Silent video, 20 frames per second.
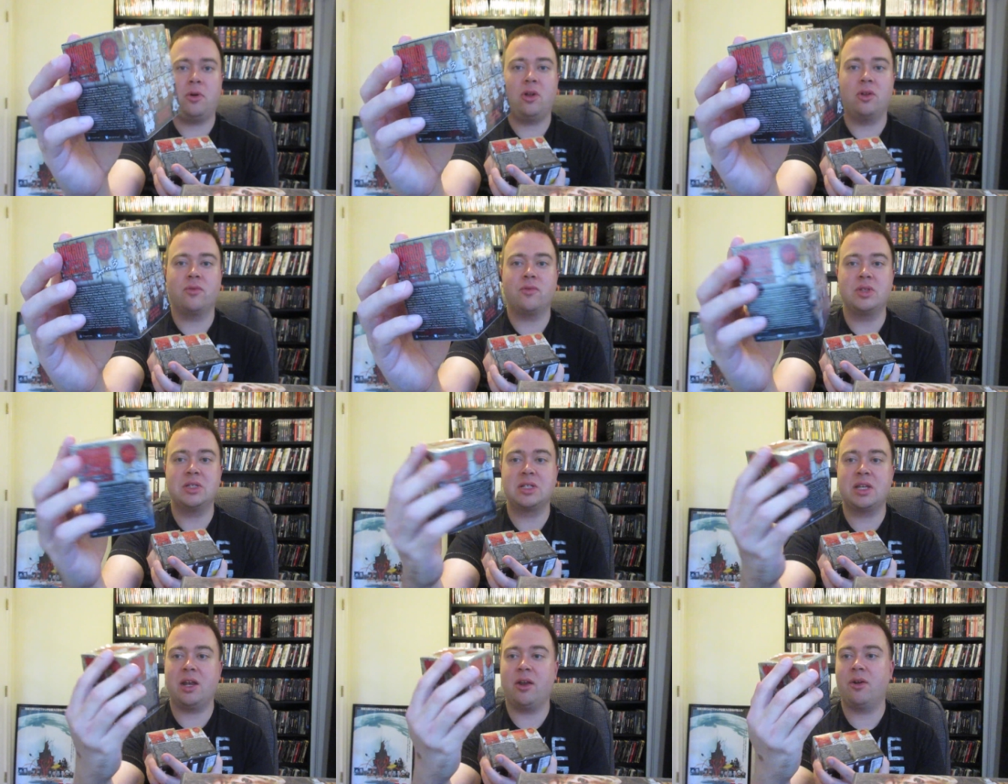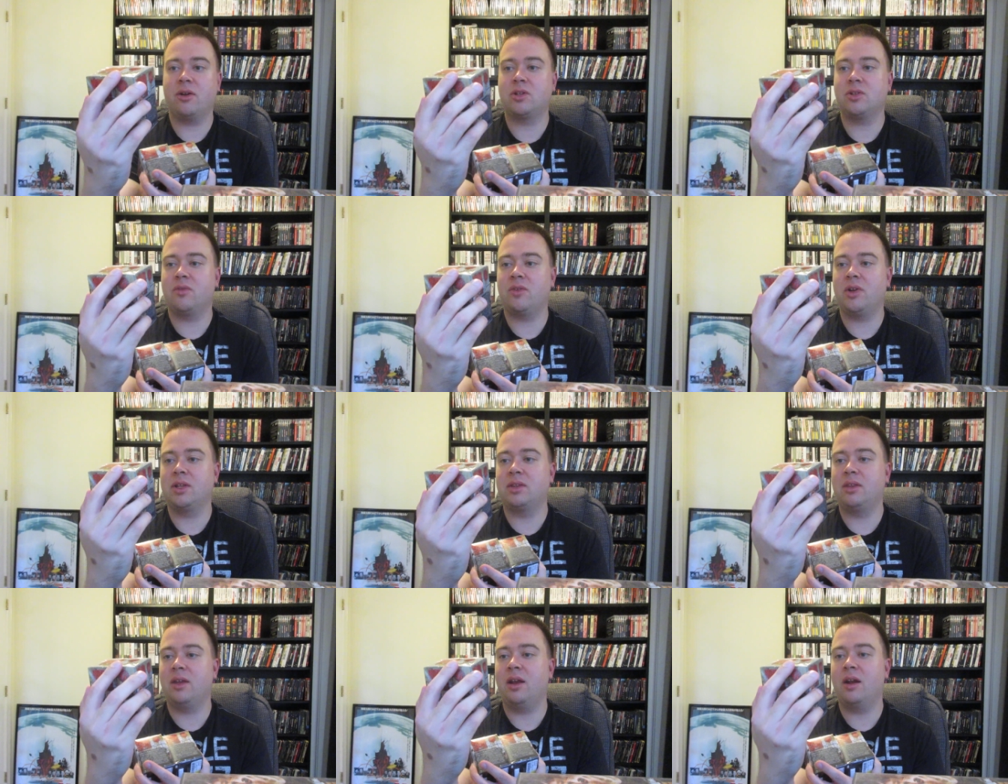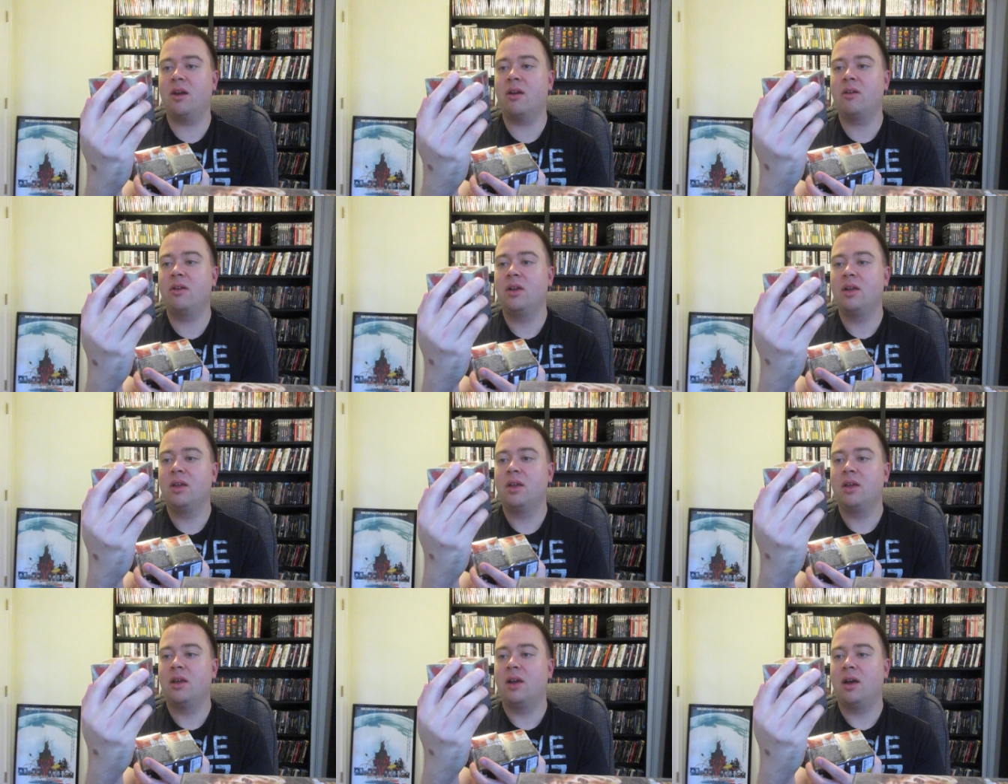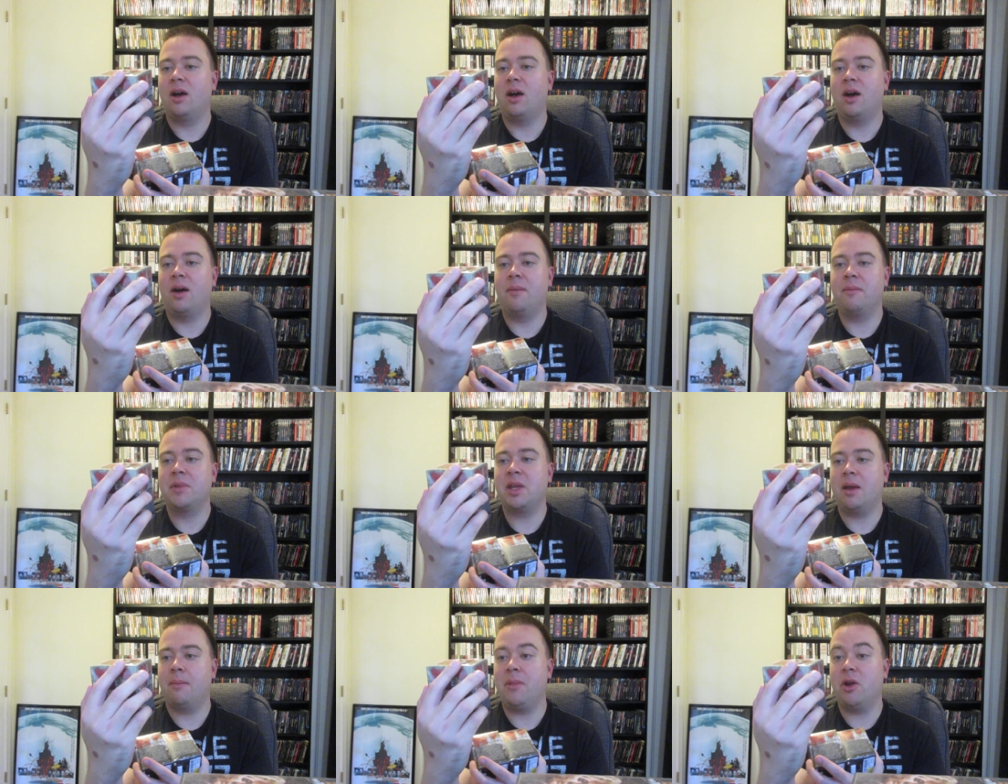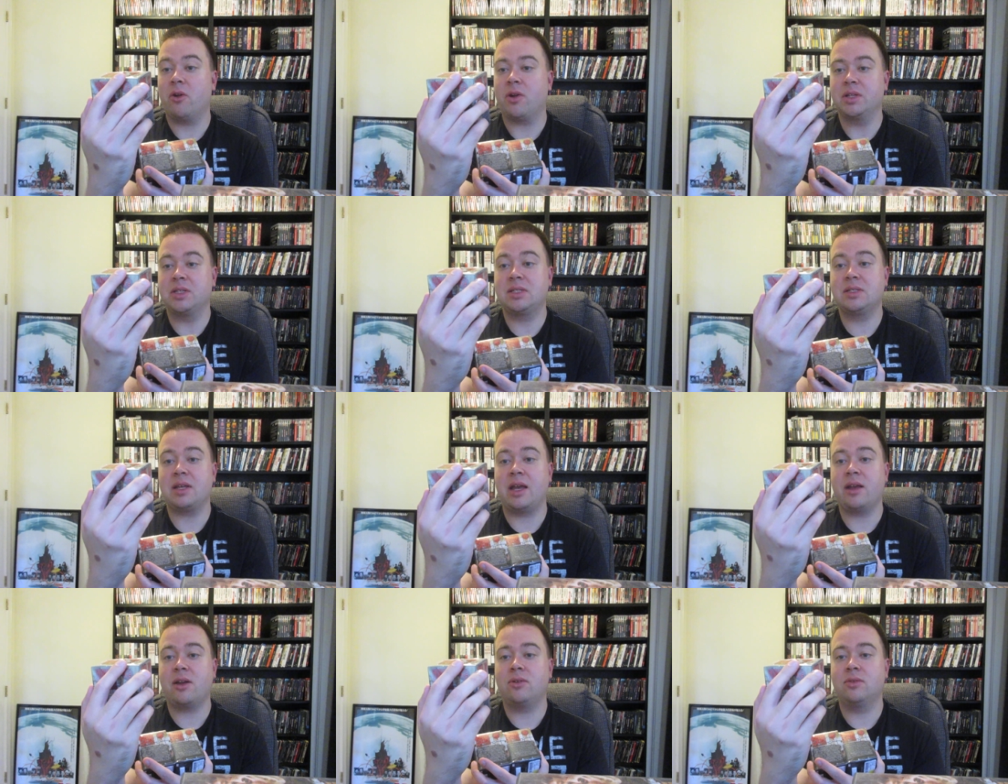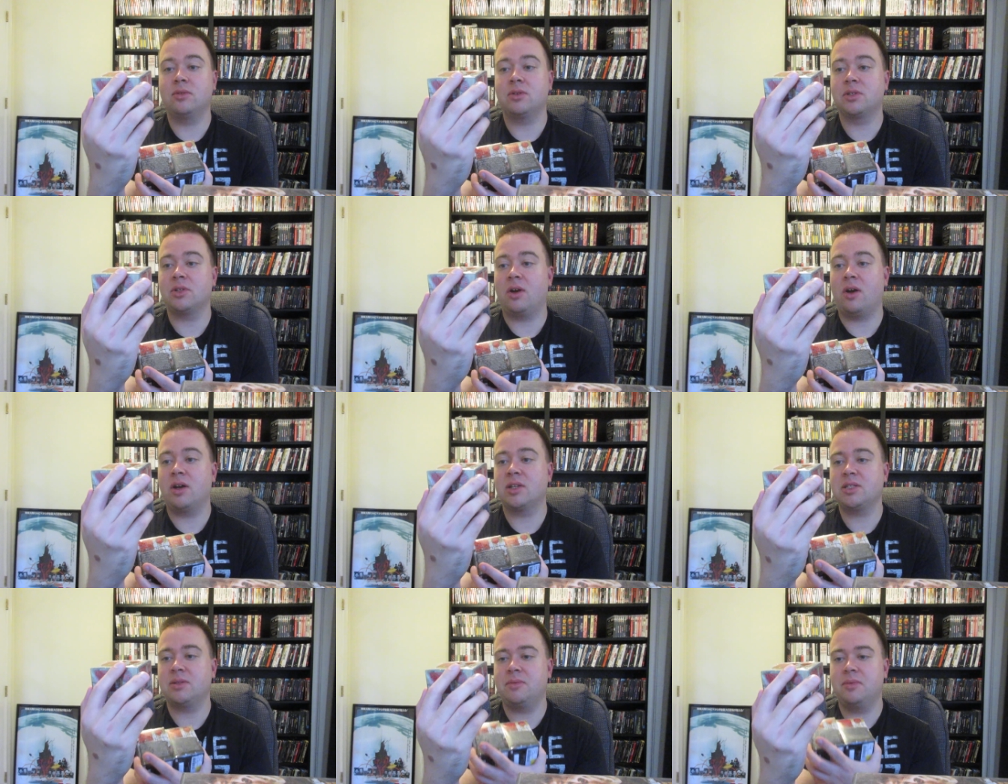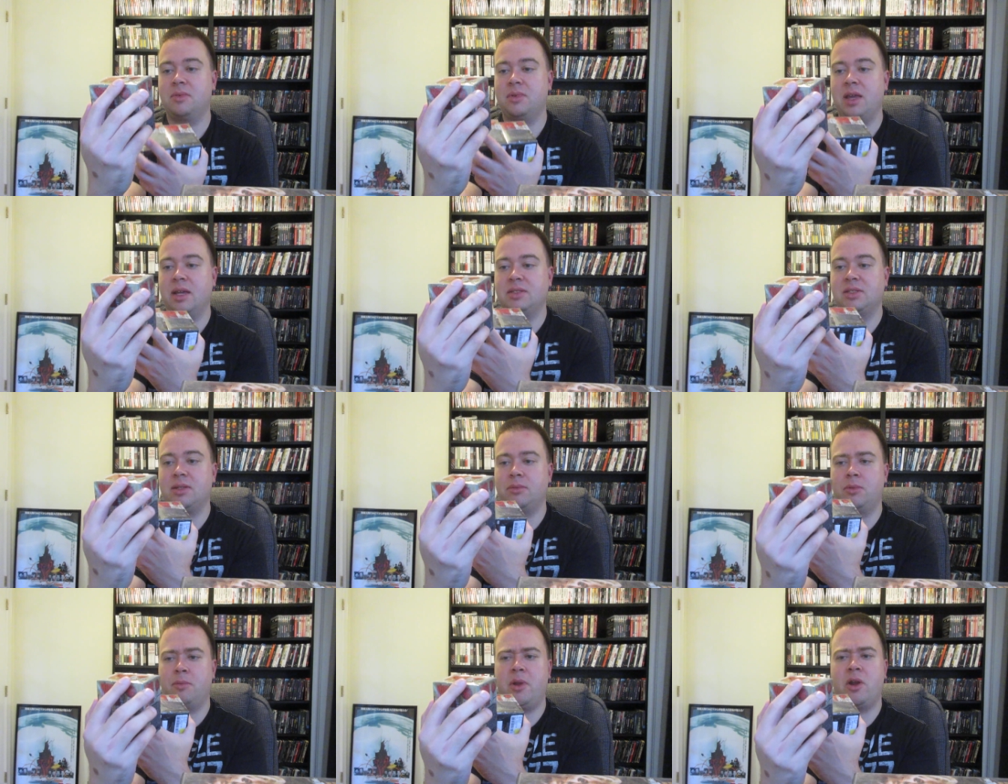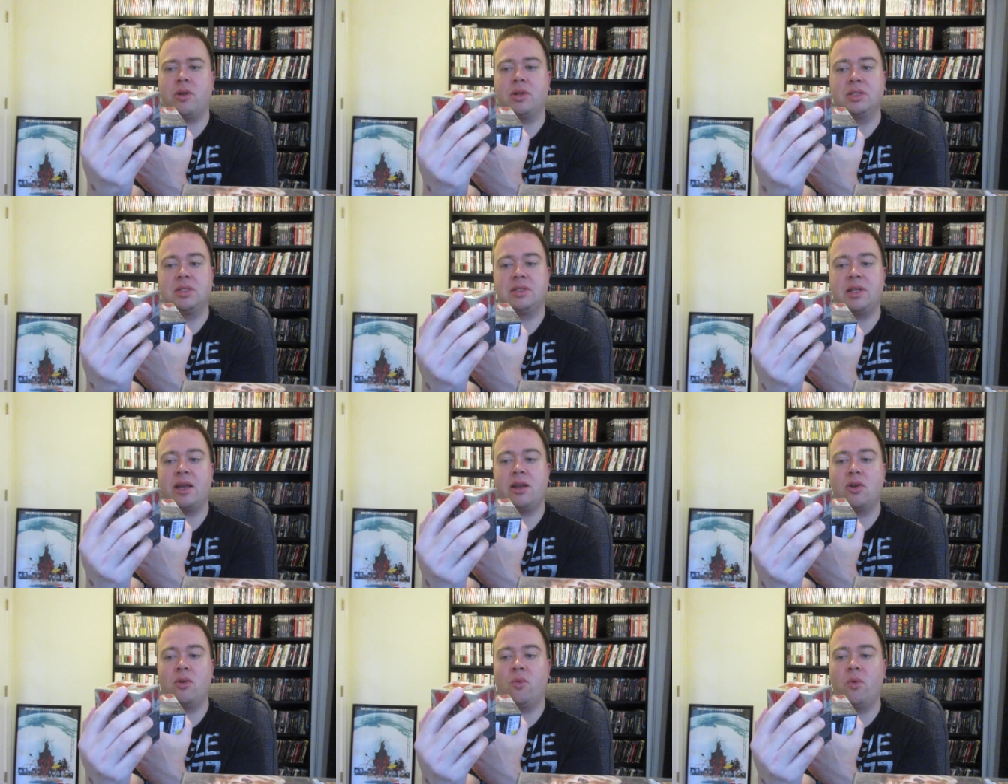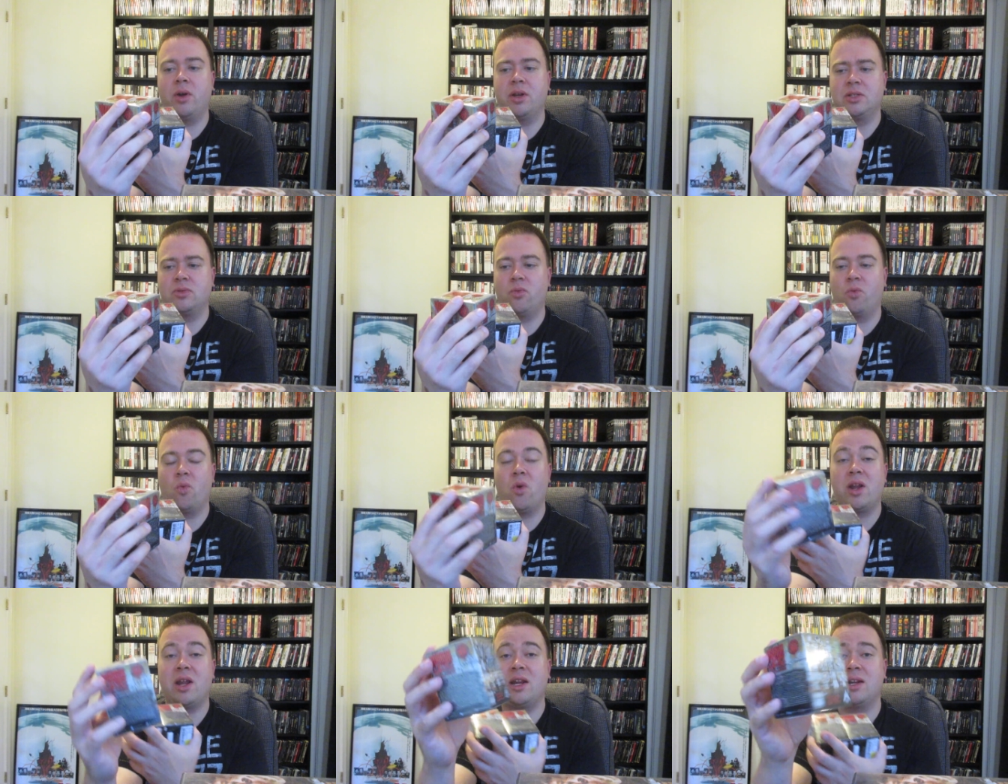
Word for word: Baldwin's character right there. Um, yeah, American Psycho looks awesome. Yes, the American Psycho one is one